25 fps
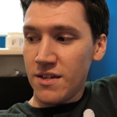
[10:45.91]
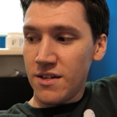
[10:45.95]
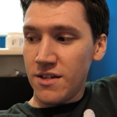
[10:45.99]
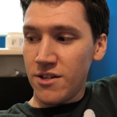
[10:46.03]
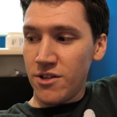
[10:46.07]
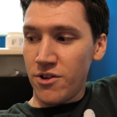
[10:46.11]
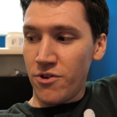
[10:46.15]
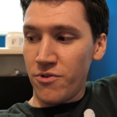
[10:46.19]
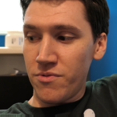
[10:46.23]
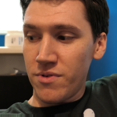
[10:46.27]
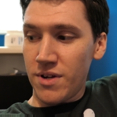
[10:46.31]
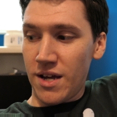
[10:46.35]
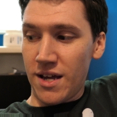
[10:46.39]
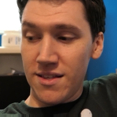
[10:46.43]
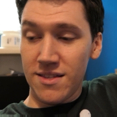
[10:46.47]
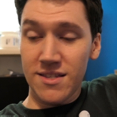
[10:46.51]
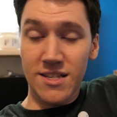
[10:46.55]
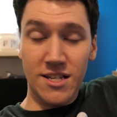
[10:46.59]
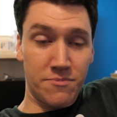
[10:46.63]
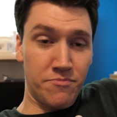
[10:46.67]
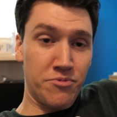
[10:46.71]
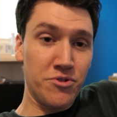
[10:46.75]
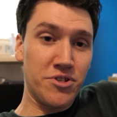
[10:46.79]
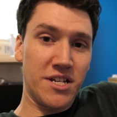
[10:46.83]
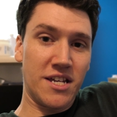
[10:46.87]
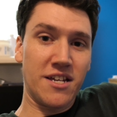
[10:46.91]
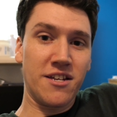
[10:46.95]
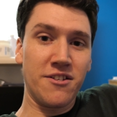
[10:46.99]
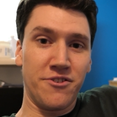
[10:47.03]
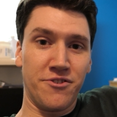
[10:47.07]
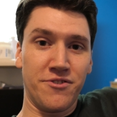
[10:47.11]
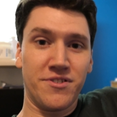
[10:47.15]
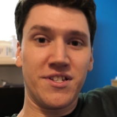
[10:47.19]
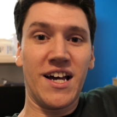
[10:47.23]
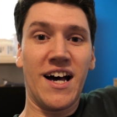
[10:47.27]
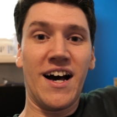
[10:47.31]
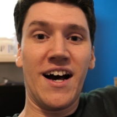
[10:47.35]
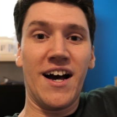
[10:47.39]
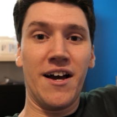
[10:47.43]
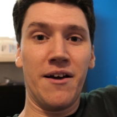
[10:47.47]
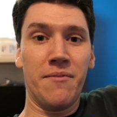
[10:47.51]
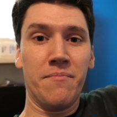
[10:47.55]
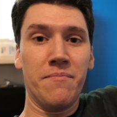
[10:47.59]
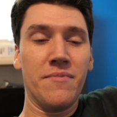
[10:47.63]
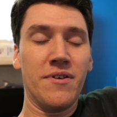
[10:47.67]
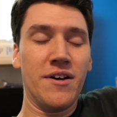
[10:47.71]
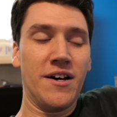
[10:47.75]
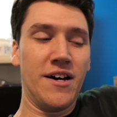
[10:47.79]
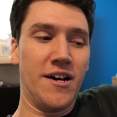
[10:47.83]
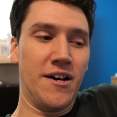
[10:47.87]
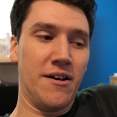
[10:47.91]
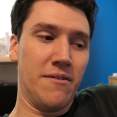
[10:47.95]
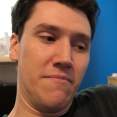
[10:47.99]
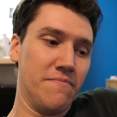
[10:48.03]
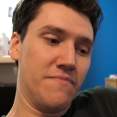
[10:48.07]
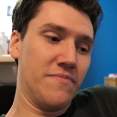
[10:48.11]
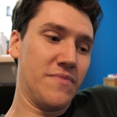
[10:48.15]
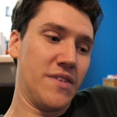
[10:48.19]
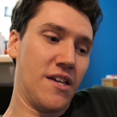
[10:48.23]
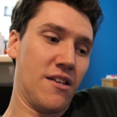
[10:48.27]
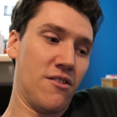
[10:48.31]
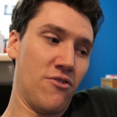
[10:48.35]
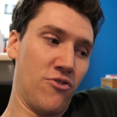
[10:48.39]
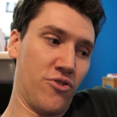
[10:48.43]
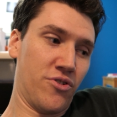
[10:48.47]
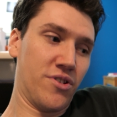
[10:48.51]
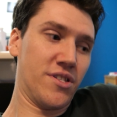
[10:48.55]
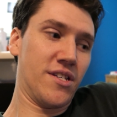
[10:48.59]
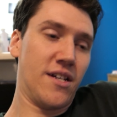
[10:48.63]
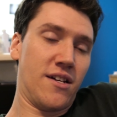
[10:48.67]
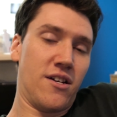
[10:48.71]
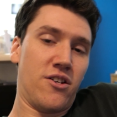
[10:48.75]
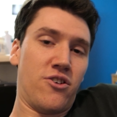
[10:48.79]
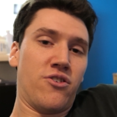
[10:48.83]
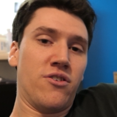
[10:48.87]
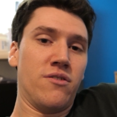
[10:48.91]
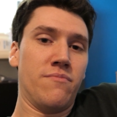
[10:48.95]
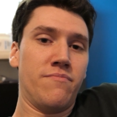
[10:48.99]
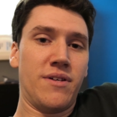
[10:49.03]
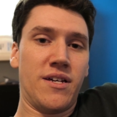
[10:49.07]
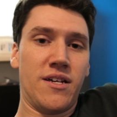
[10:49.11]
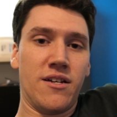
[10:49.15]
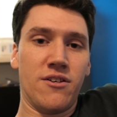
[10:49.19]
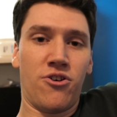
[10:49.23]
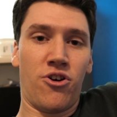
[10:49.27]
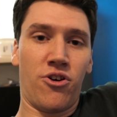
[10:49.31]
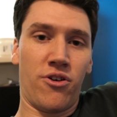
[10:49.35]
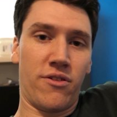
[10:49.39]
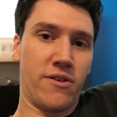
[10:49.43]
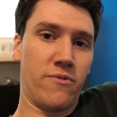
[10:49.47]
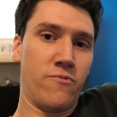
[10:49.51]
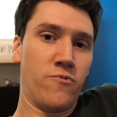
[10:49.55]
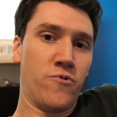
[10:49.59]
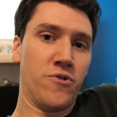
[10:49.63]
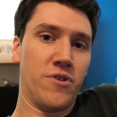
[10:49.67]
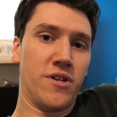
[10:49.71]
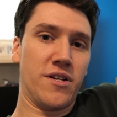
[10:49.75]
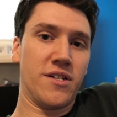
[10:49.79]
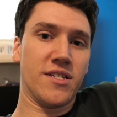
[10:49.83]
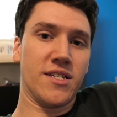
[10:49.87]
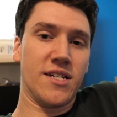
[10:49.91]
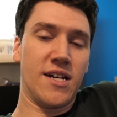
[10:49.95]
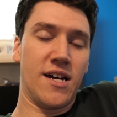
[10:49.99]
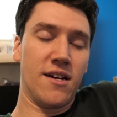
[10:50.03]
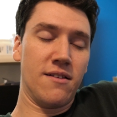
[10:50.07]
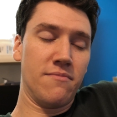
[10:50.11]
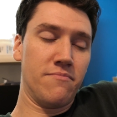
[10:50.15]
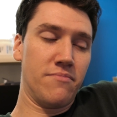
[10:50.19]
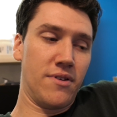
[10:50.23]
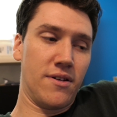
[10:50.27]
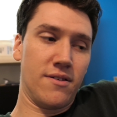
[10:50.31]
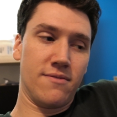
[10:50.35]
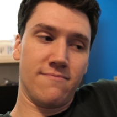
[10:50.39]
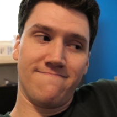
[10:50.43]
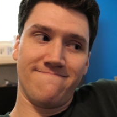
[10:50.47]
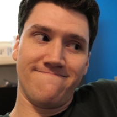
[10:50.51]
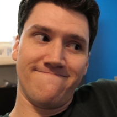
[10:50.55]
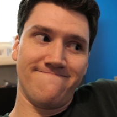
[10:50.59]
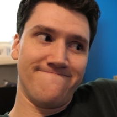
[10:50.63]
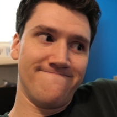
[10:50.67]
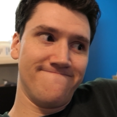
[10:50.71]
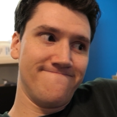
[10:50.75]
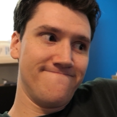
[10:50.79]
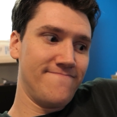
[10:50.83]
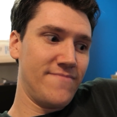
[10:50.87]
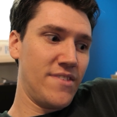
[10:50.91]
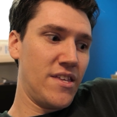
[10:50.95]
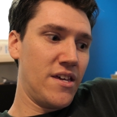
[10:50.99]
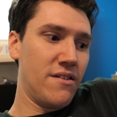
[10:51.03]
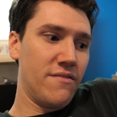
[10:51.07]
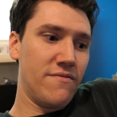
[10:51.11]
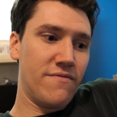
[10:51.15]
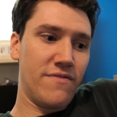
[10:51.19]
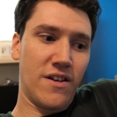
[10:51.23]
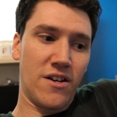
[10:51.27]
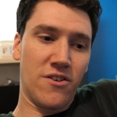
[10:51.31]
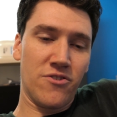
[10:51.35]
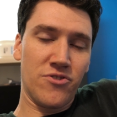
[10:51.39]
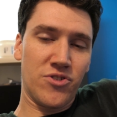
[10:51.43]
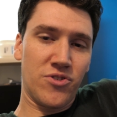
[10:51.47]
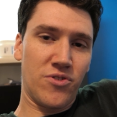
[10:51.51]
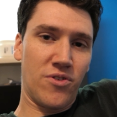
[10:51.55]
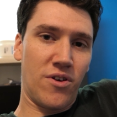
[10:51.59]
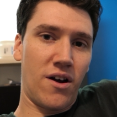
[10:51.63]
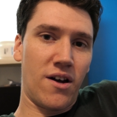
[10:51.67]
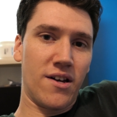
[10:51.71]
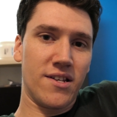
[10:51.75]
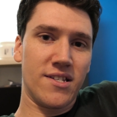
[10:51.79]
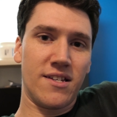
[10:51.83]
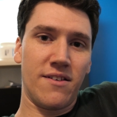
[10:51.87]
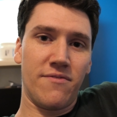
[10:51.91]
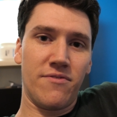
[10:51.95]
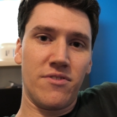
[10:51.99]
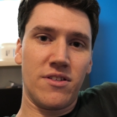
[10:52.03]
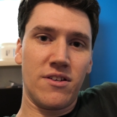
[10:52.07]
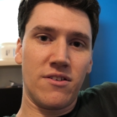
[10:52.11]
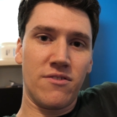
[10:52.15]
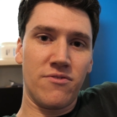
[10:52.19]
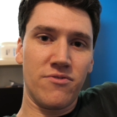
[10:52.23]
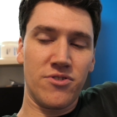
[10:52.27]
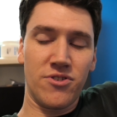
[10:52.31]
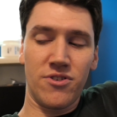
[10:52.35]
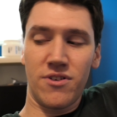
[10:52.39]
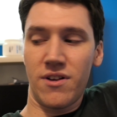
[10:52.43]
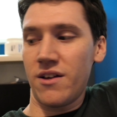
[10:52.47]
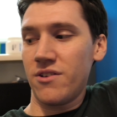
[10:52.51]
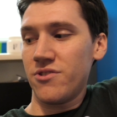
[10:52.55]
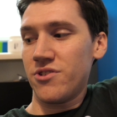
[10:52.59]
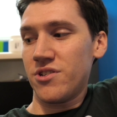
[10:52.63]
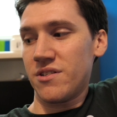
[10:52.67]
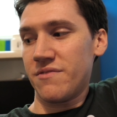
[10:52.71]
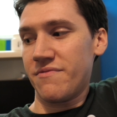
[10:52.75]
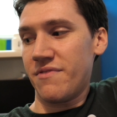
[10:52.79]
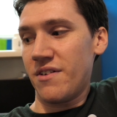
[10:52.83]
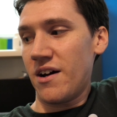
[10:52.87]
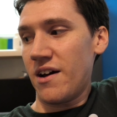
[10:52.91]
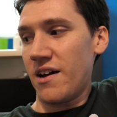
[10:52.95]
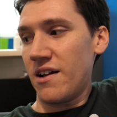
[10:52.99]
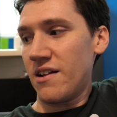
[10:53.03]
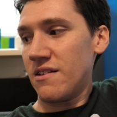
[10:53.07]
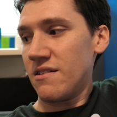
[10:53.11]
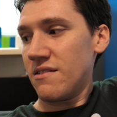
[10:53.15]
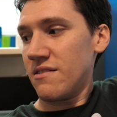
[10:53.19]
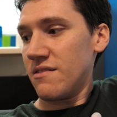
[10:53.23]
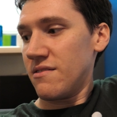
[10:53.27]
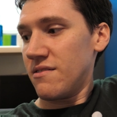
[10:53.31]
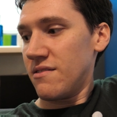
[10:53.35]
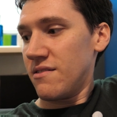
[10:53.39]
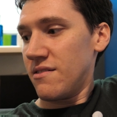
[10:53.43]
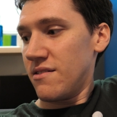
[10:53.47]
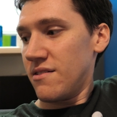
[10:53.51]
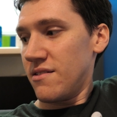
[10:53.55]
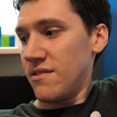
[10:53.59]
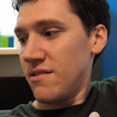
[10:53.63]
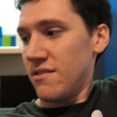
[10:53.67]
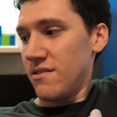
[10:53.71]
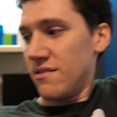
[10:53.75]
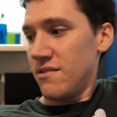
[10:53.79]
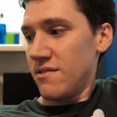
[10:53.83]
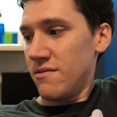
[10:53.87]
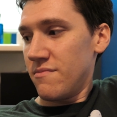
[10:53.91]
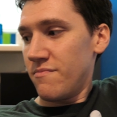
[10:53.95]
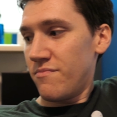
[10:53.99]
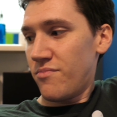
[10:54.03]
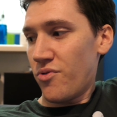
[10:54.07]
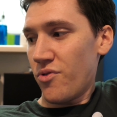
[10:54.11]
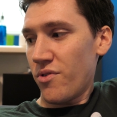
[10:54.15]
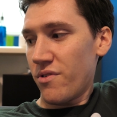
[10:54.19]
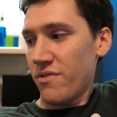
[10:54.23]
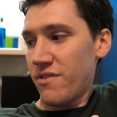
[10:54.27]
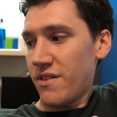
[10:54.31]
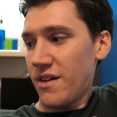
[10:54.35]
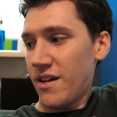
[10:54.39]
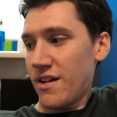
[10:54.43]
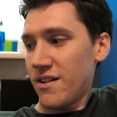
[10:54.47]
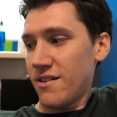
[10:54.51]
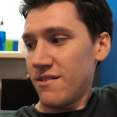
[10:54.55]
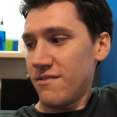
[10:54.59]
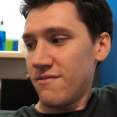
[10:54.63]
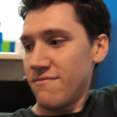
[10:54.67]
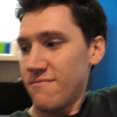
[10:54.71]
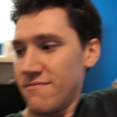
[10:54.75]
you know at this particular time um, it looks like it could be an early warning sign but fingers crossed everything will turn out just fine poor thing